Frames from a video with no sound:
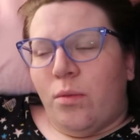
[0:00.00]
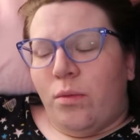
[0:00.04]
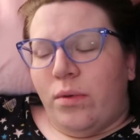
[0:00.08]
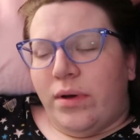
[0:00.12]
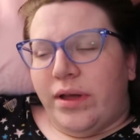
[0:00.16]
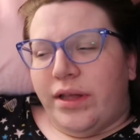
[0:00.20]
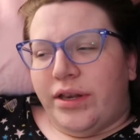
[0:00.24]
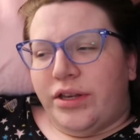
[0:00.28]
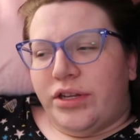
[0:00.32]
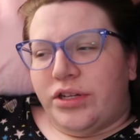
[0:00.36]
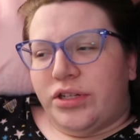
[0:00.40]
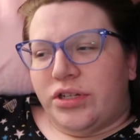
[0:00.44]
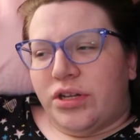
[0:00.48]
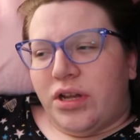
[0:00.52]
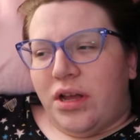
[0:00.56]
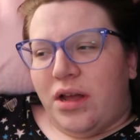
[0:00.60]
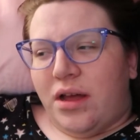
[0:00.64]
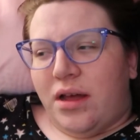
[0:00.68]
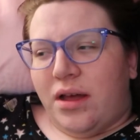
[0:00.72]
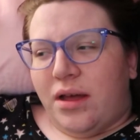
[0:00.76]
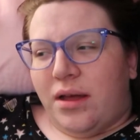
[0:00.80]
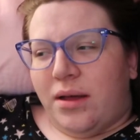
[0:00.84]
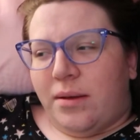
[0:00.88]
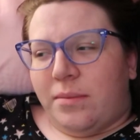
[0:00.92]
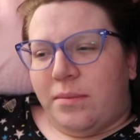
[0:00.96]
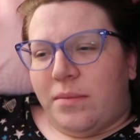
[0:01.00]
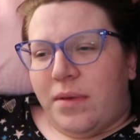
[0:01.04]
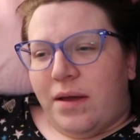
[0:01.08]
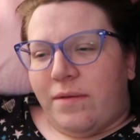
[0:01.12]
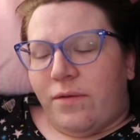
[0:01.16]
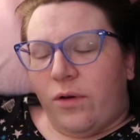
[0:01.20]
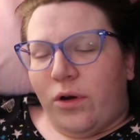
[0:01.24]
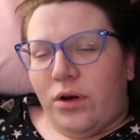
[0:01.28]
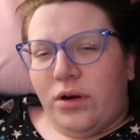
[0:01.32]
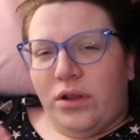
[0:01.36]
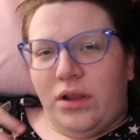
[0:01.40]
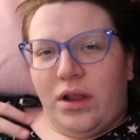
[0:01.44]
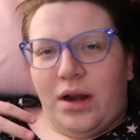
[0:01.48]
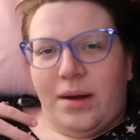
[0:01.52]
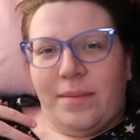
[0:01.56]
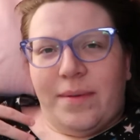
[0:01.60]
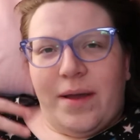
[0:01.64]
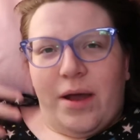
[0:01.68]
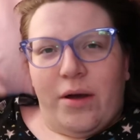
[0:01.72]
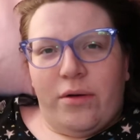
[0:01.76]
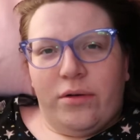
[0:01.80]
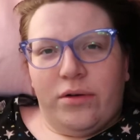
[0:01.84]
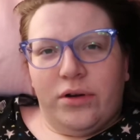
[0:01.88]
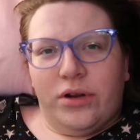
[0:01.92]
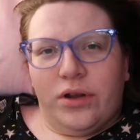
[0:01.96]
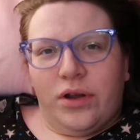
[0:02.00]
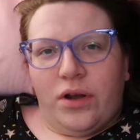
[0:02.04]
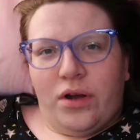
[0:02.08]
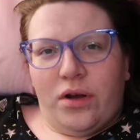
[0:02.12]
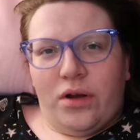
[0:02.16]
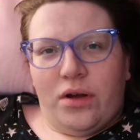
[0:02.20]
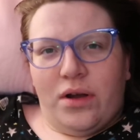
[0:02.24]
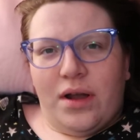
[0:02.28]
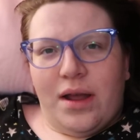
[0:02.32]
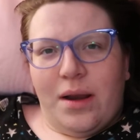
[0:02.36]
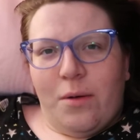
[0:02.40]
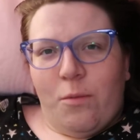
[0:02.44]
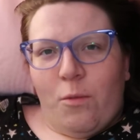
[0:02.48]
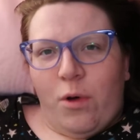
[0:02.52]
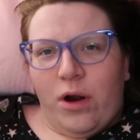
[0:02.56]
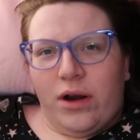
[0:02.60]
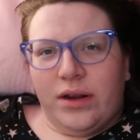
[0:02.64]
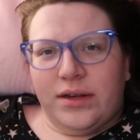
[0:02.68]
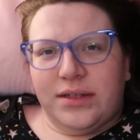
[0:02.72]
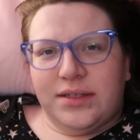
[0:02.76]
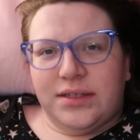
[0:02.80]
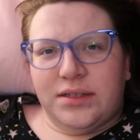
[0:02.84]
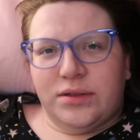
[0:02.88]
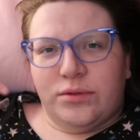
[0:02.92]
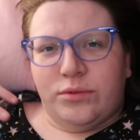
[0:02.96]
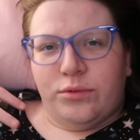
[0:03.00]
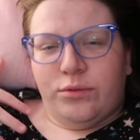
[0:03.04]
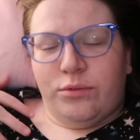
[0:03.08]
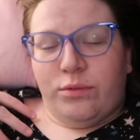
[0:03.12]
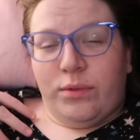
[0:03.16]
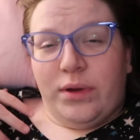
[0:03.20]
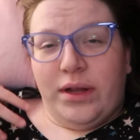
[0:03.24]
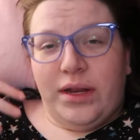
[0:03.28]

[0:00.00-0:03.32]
which I've heard a lot about her and wanted to